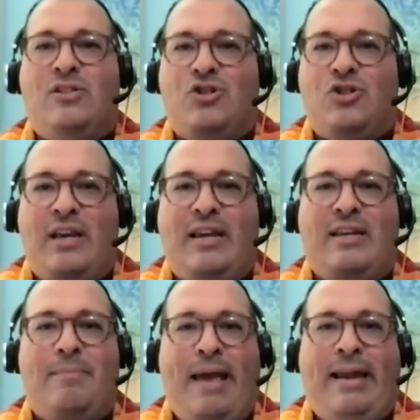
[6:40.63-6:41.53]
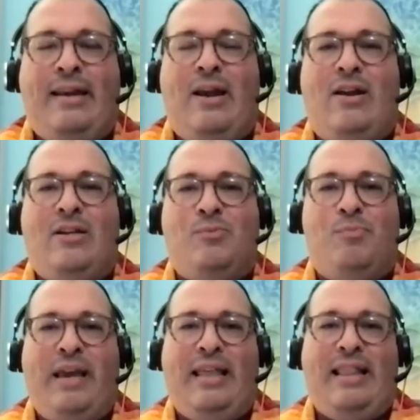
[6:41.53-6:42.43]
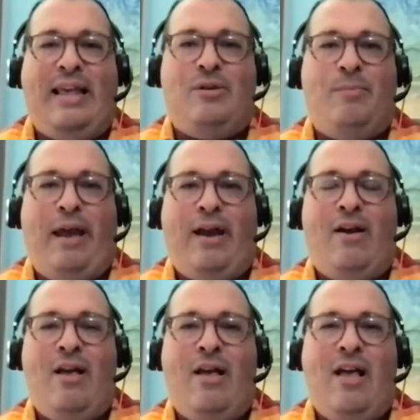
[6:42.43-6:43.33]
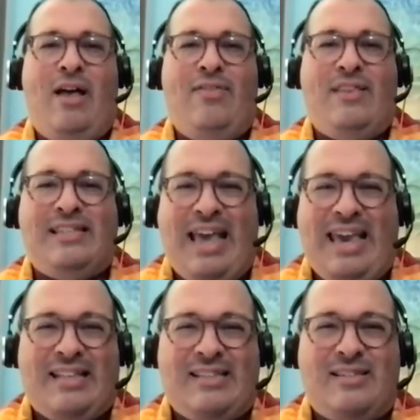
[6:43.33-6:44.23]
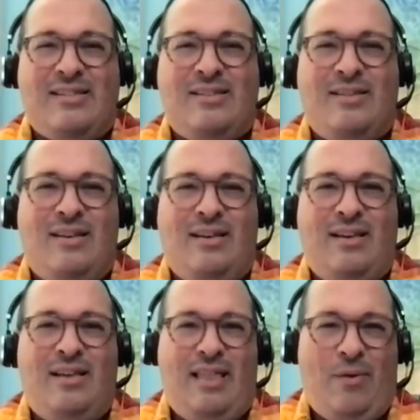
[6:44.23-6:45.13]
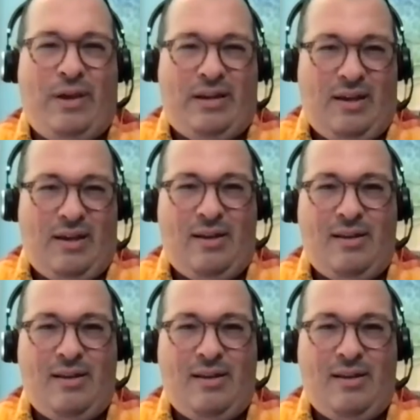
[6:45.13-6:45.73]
She depended on us bringing that to bear on the science that we did.